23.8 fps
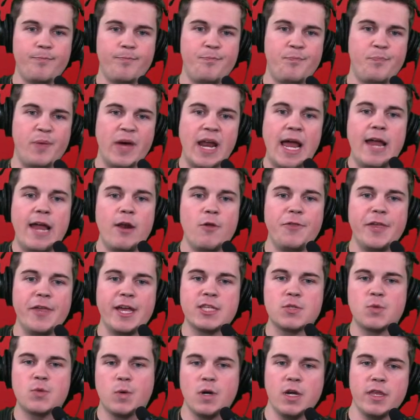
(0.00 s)
but I don't think
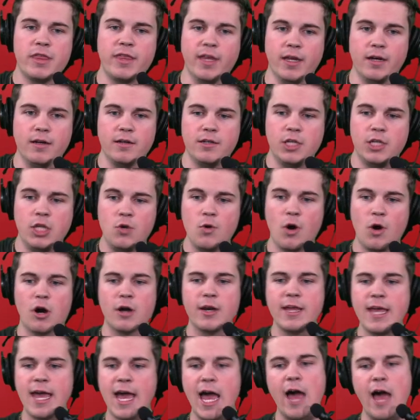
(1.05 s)
it's worth it. You
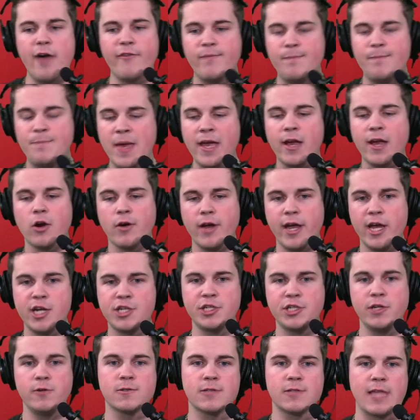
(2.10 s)
already have bigger
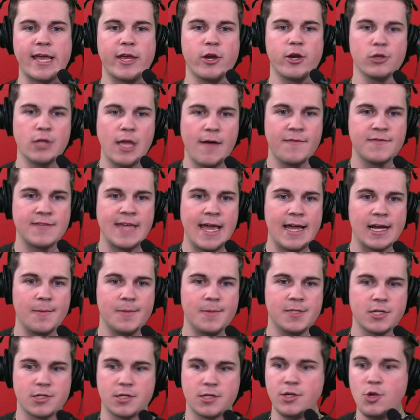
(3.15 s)
issues like your left tackle
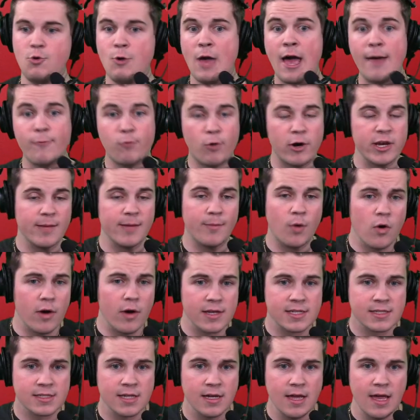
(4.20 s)
position. You have Wanya
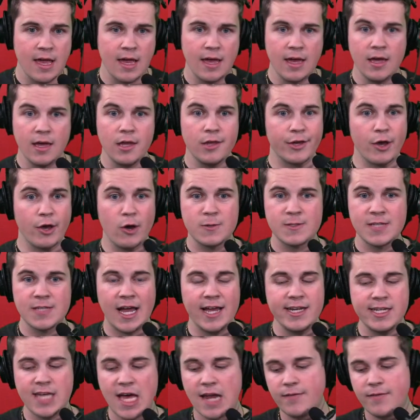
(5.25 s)
Morris. Go
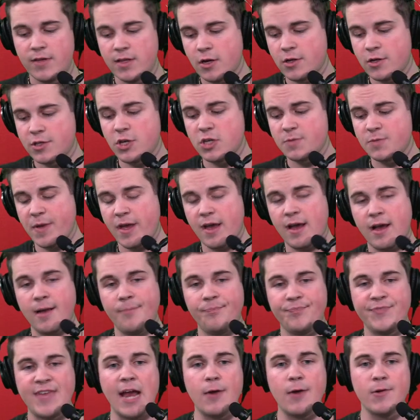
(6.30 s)
sign
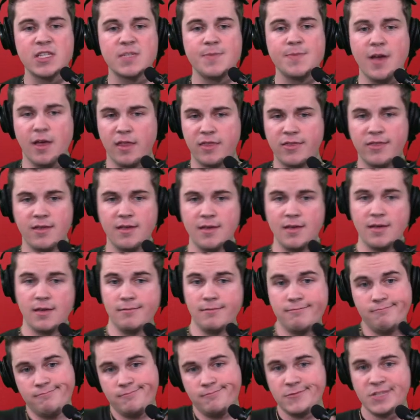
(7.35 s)
Tyron Smith.
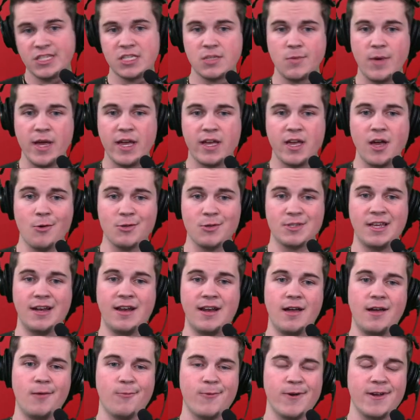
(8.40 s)
Just the way it goes. And
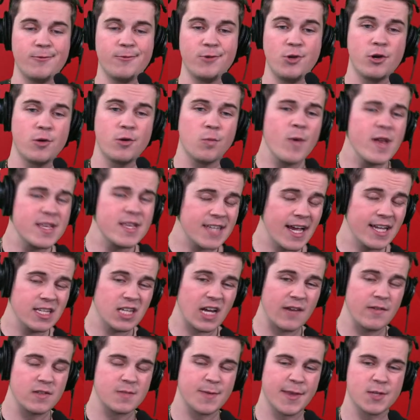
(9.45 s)
you could re-sign
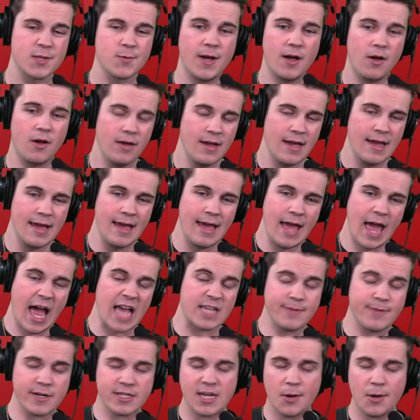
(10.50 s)
Donovan Smith as well.
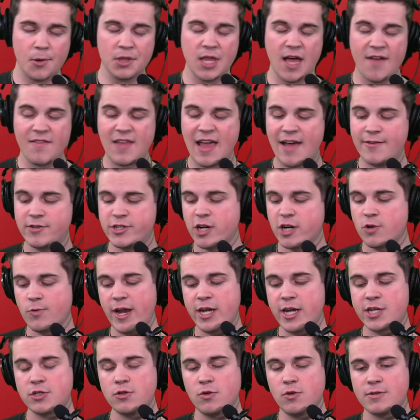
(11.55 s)
As much as I would love to have
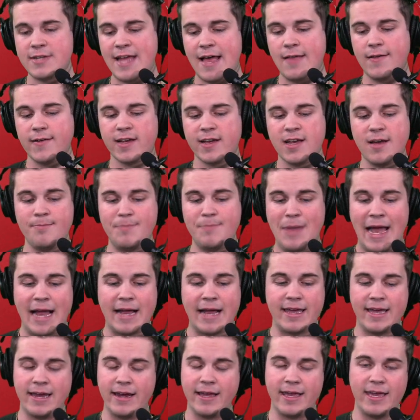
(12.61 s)
generational talent come
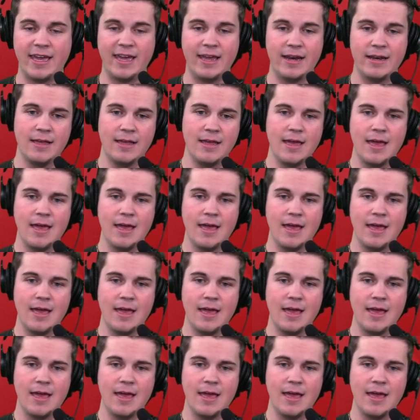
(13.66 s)
back in again,